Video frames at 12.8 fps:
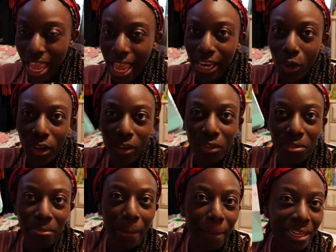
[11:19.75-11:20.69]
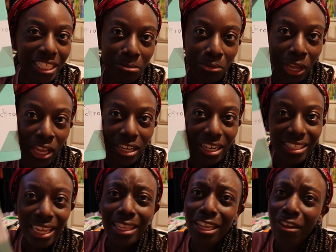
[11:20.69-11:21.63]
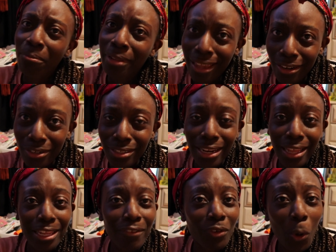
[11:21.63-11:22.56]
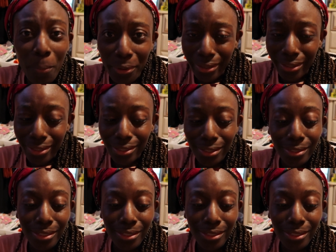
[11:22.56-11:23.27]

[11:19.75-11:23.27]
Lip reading: and going with my budget planner, because I love planners and I love notebooks.